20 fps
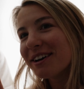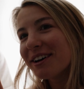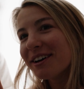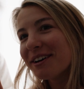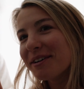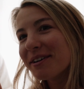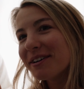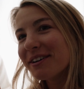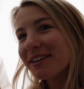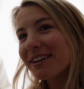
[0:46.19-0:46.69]

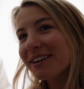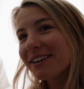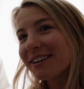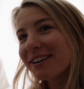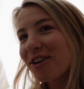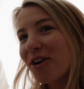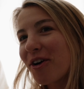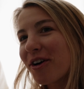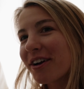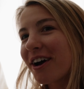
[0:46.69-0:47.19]
This is
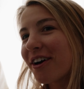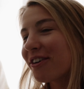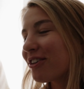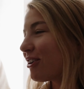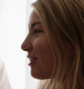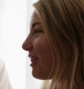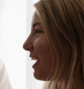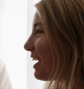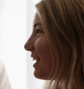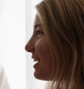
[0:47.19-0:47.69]
Gordo. Gordo,
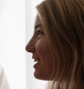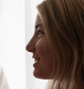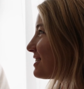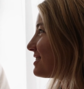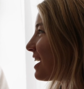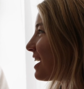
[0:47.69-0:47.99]
your lighting is